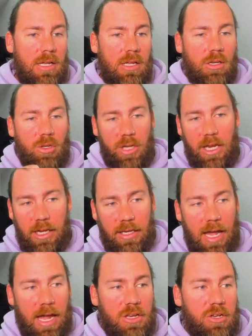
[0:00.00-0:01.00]
looking at
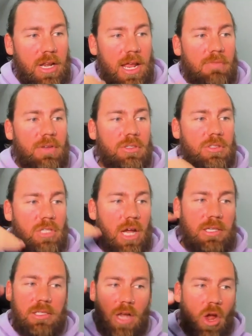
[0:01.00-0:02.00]
that, you'd even just